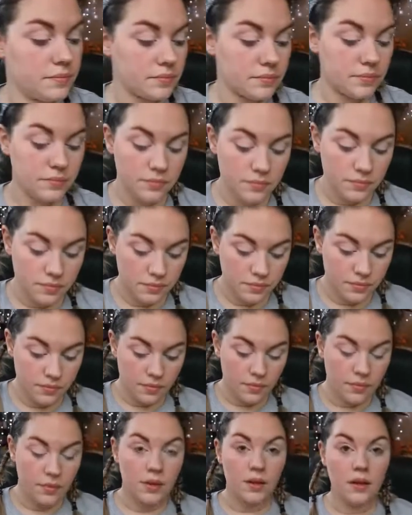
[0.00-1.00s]

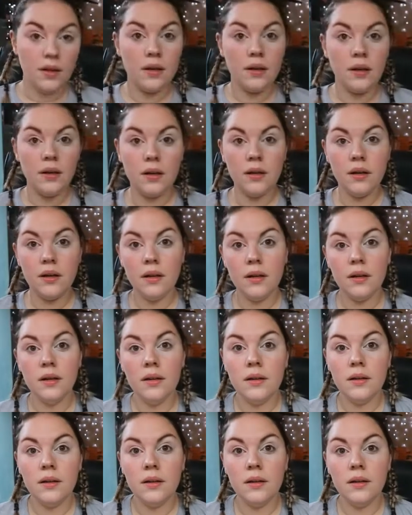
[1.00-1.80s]
(silence)